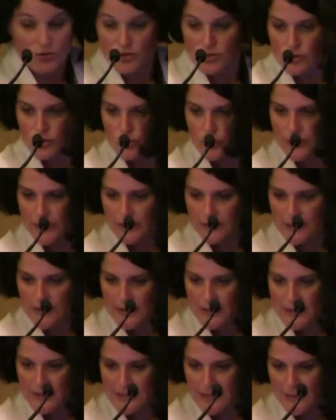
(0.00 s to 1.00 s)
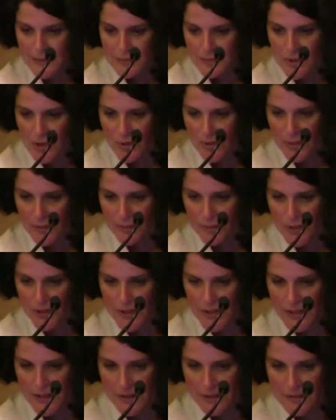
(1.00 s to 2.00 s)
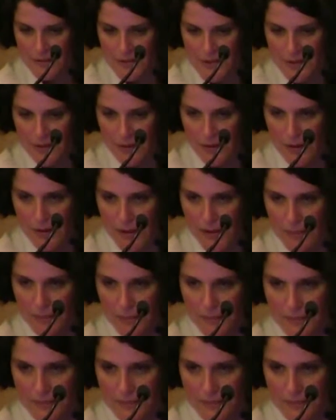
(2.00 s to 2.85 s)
Quickly, because I know I'm running out of time.